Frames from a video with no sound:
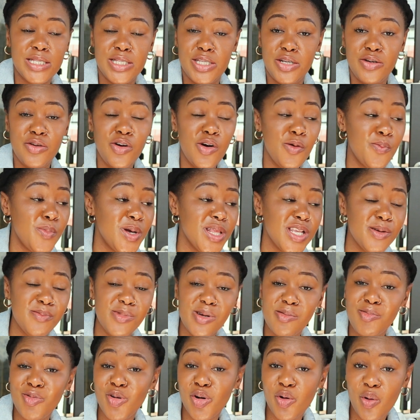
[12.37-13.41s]
zero
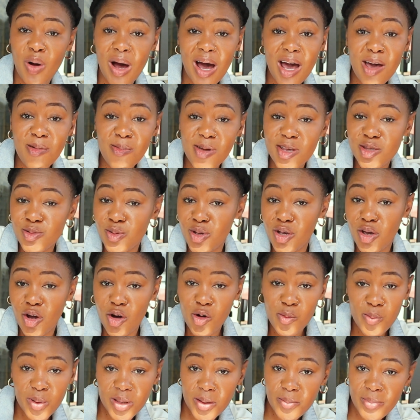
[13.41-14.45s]
minimum requirements when you
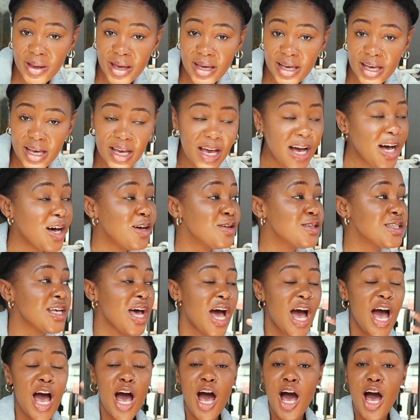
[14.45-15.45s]
open a bank account,